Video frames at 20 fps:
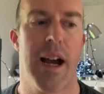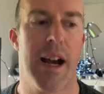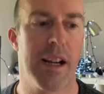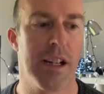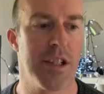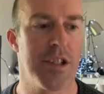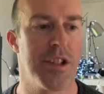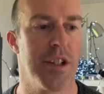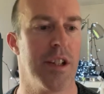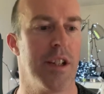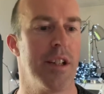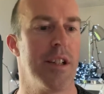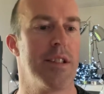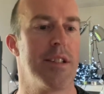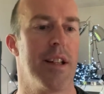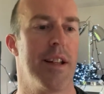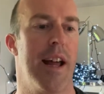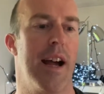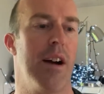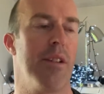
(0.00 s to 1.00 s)

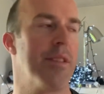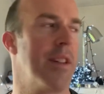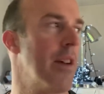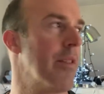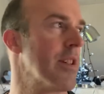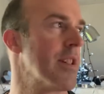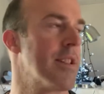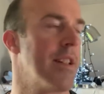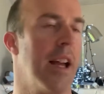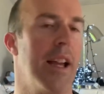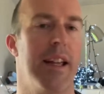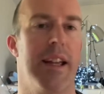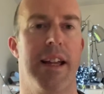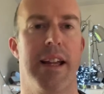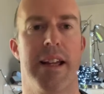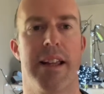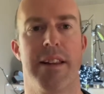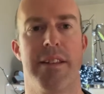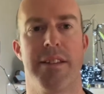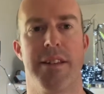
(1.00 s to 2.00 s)
anxious and how
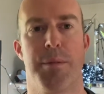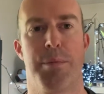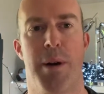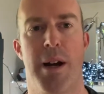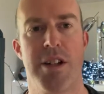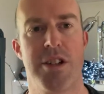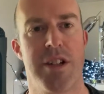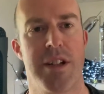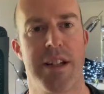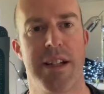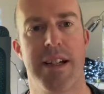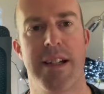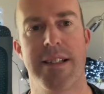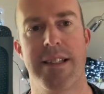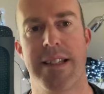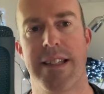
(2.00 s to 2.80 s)
devastating depression is,